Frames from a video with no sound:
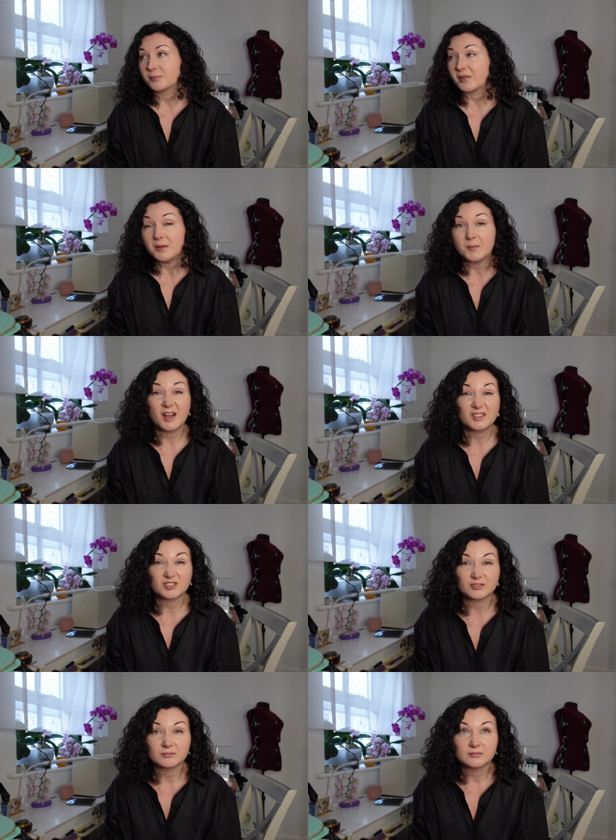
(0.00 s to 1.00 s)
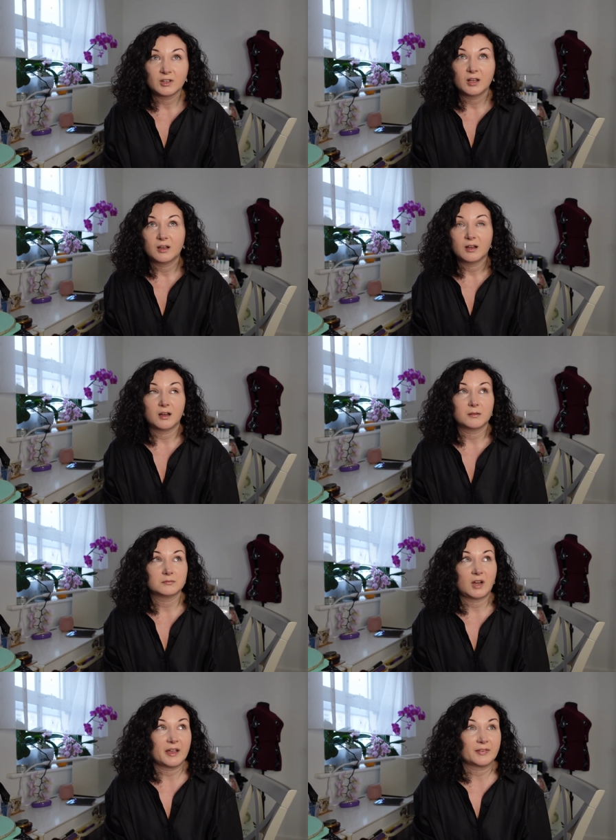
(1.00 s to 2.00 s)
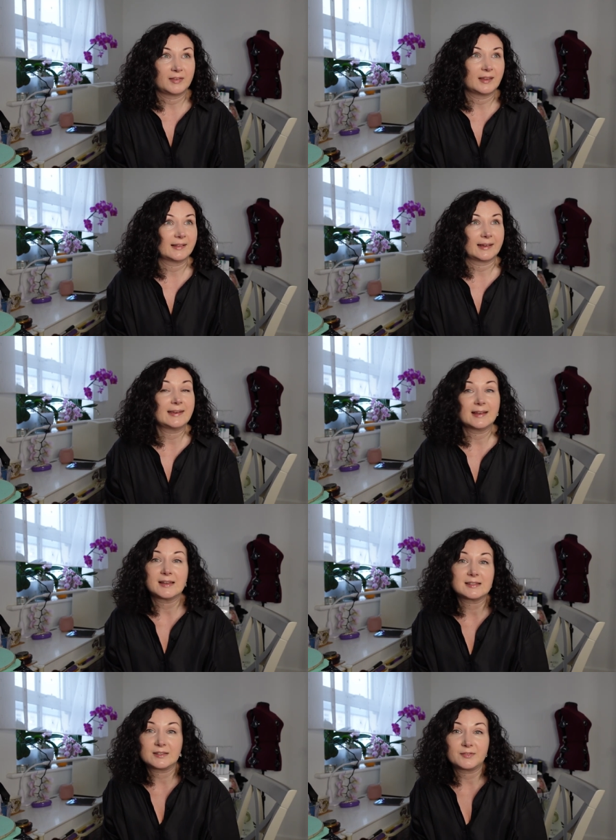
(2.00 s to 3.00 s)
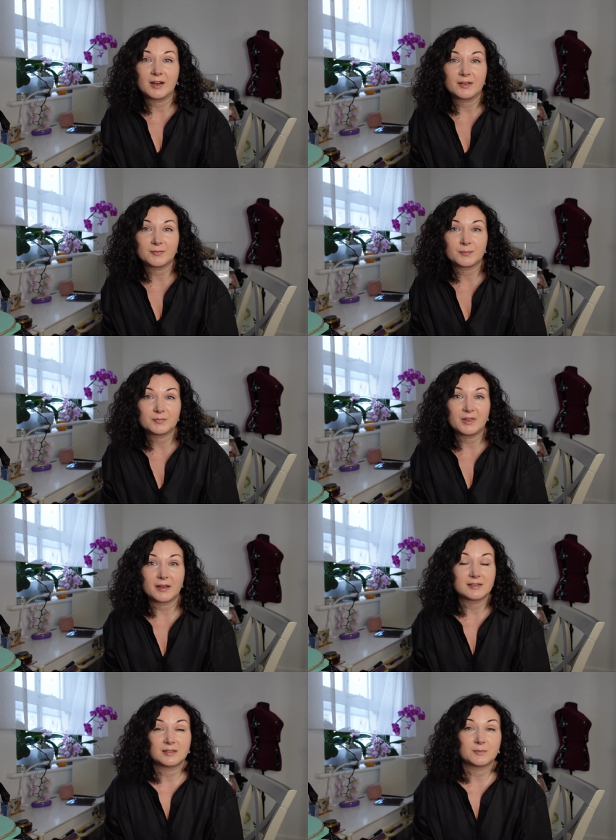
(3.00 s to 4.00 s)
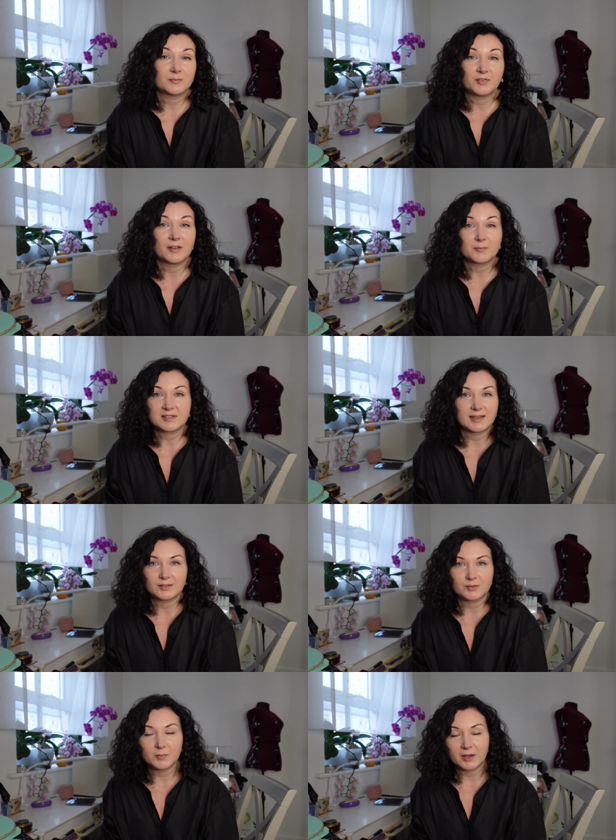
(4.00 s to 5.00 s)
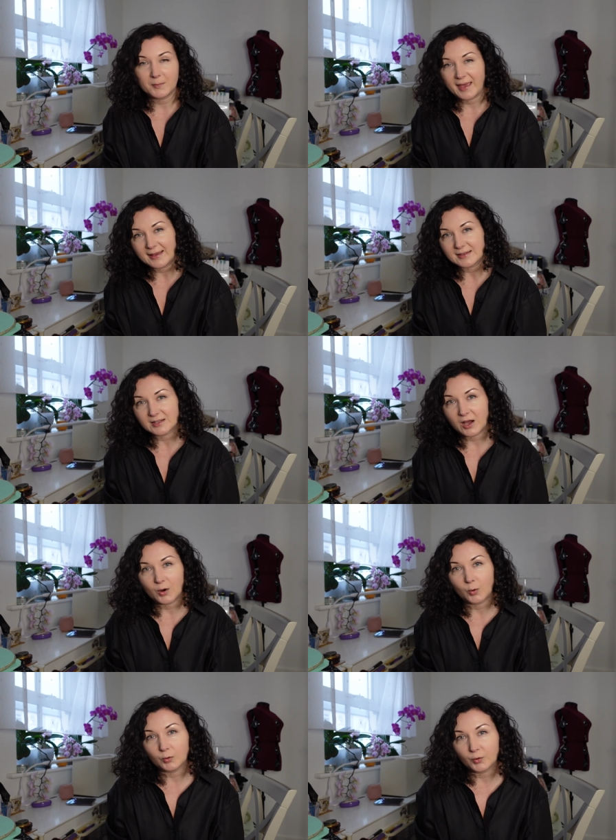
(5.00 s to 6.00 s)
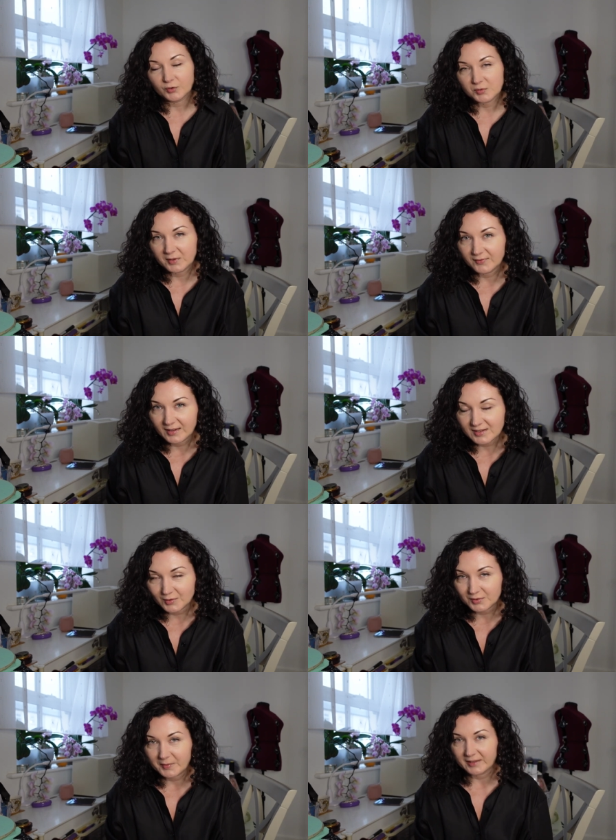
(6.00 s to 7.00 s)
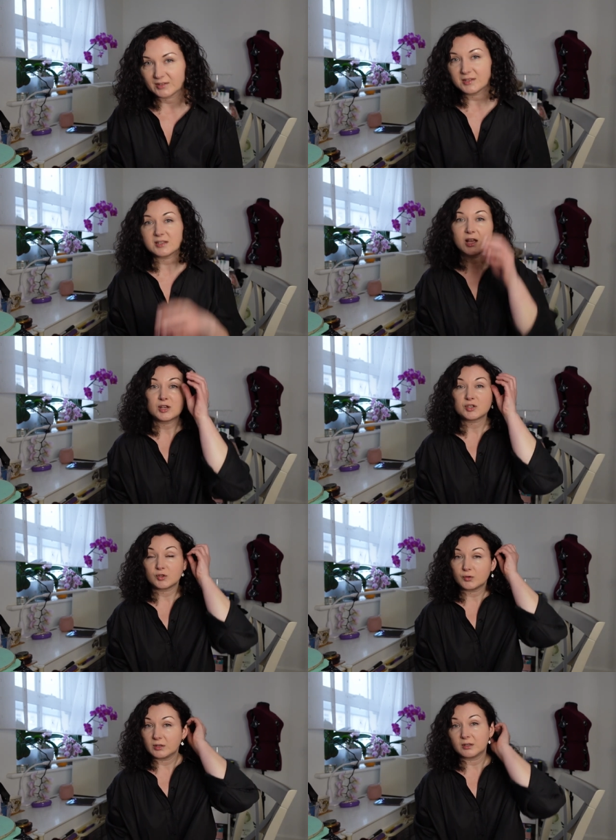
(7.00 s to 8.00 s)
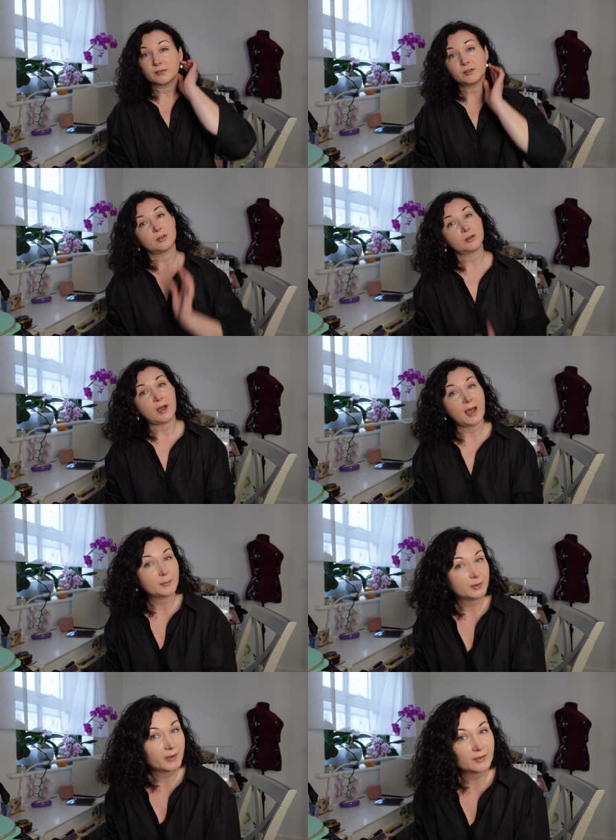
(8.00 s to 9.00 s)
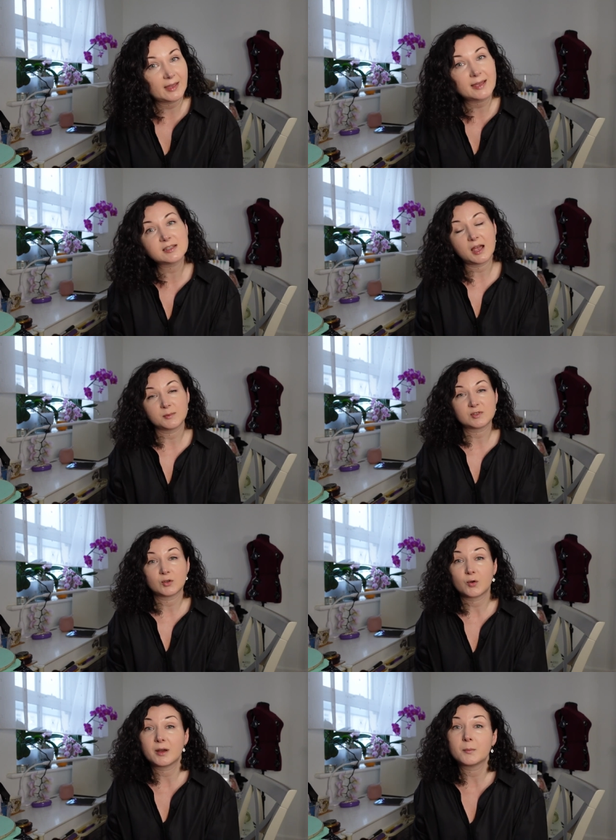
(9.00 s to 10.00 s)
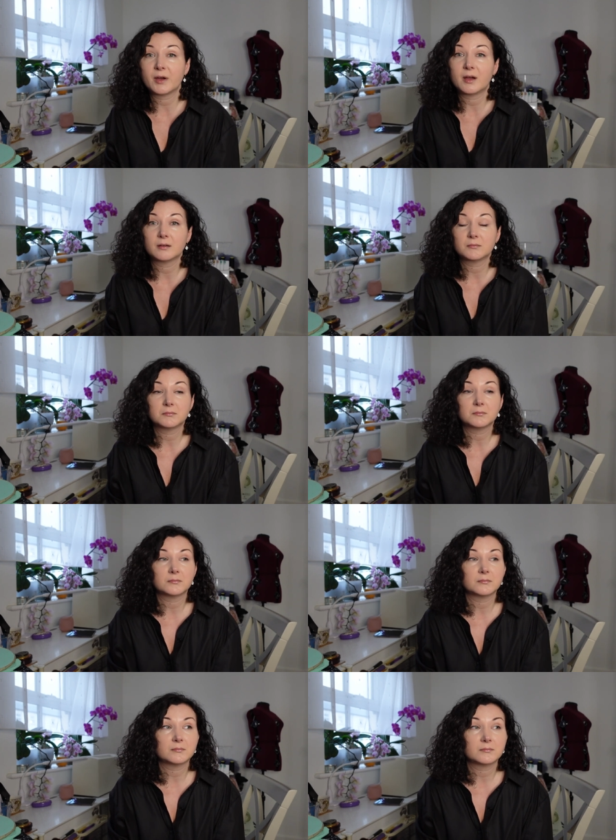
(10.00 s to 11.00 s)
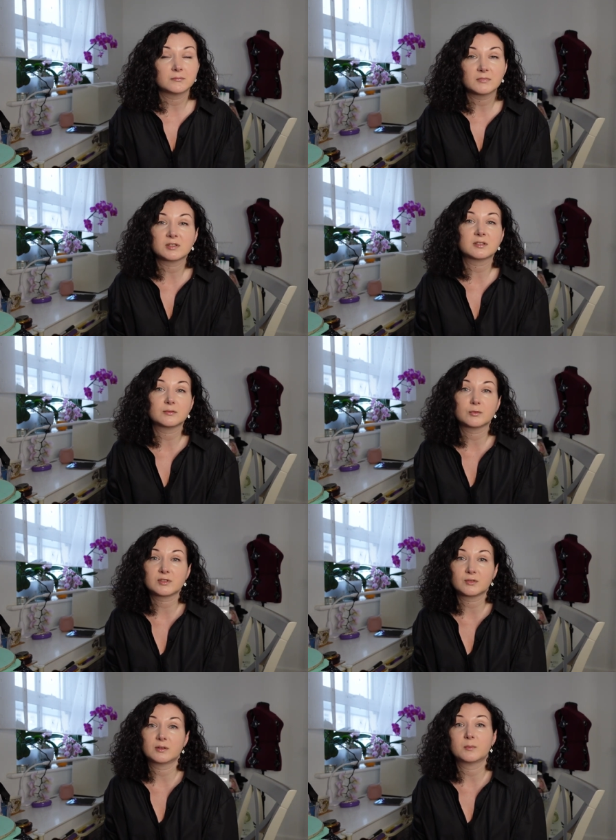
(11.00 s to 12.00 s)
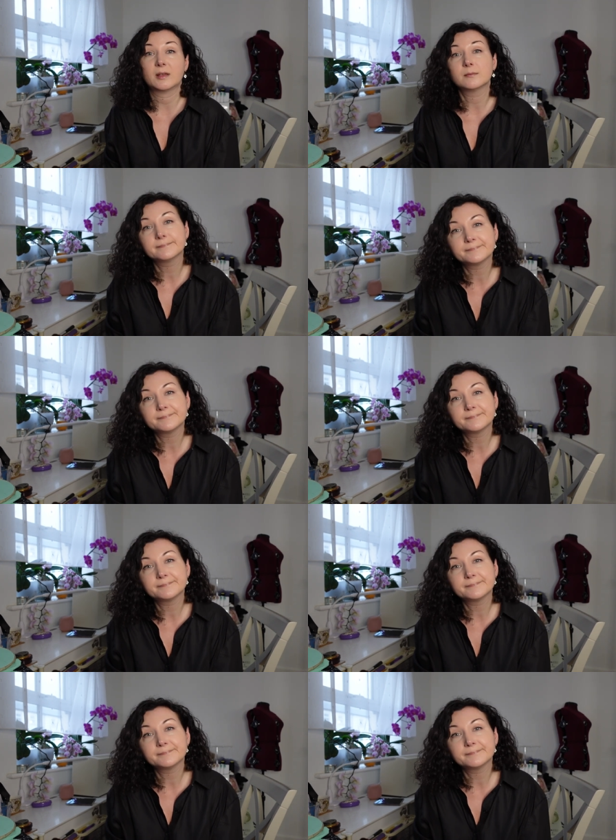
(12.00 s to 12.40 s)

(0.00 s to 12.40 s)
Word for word: pretty much um, I think like 95 95% of my makes are all going to be Vikisews patterns so if you are not happy about that I'm sorry but this is what's gonna be